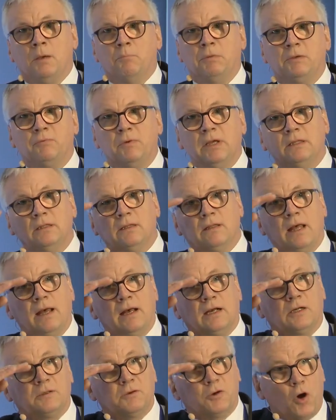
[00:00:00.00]
between
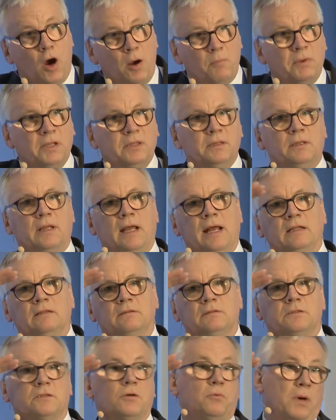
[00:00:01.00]
a common
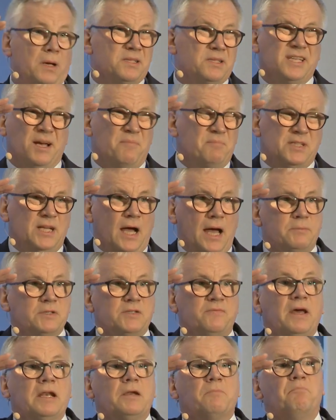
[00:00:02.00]
and
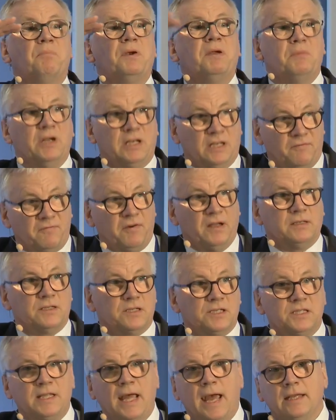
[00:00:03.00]
sometimes very primitive
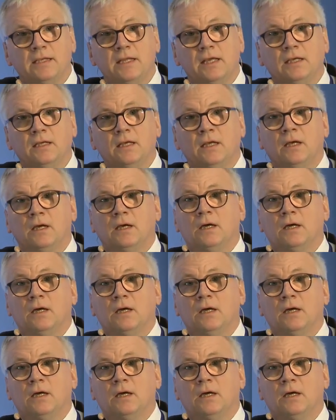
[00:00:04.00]
understanding